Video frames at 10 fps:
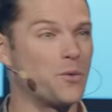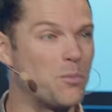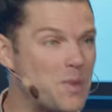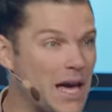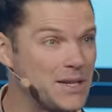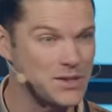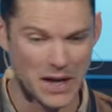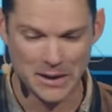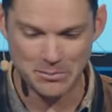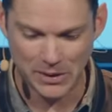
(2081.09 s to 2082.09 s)
Repent
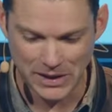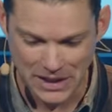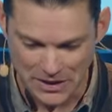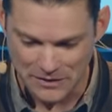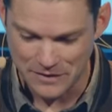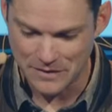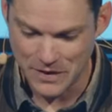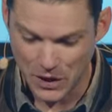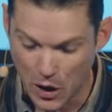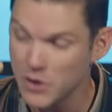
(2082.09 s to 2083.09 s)
and believe
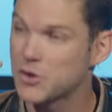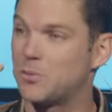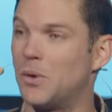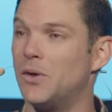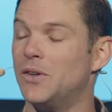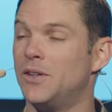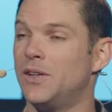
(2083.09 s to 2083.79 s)
the gospel.